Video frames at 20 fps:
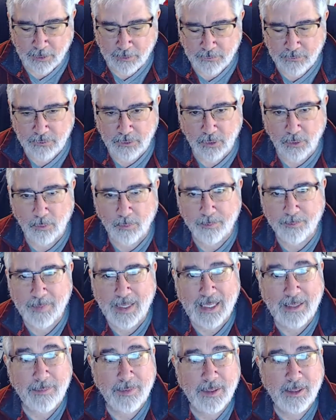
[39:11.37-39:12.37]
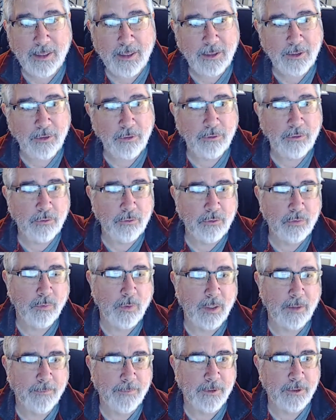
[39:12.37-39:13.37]
So maybe you do
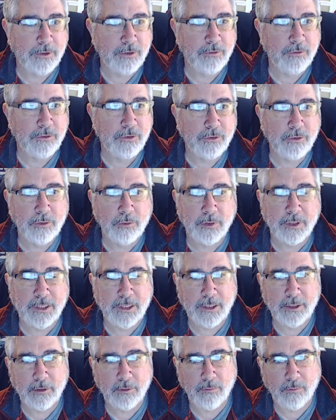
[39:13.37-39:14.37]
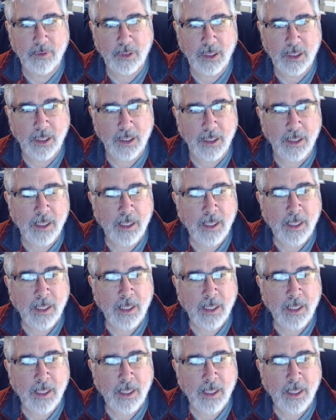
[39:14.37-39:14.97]
12 issues, you do a year run,